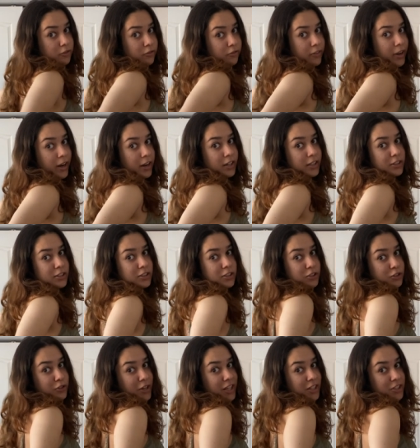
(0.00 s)
very
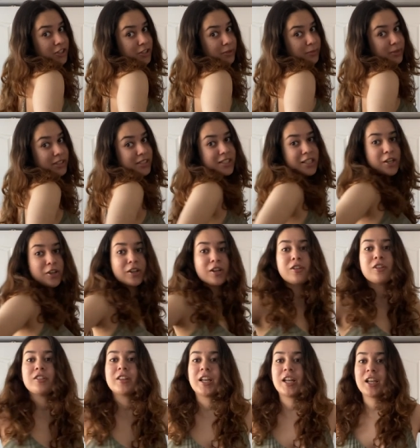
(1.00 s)
stretchy
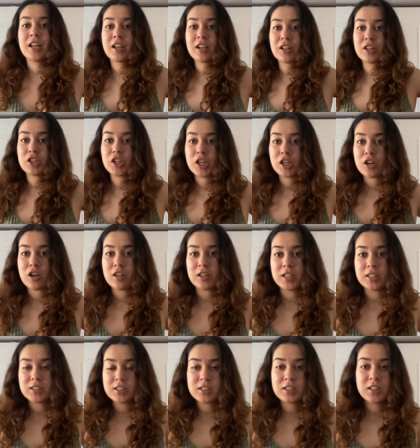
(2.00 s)
material. Like look at all this